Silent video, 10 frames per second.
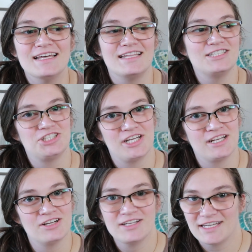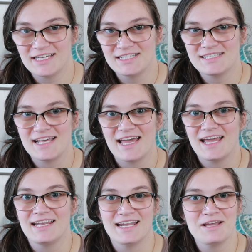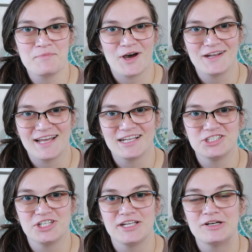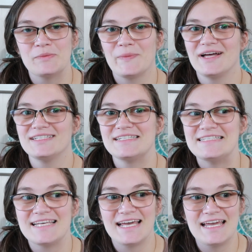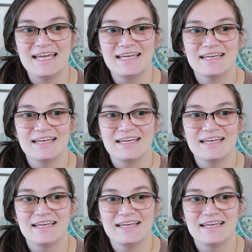This channel is a knitting podcast channel, but today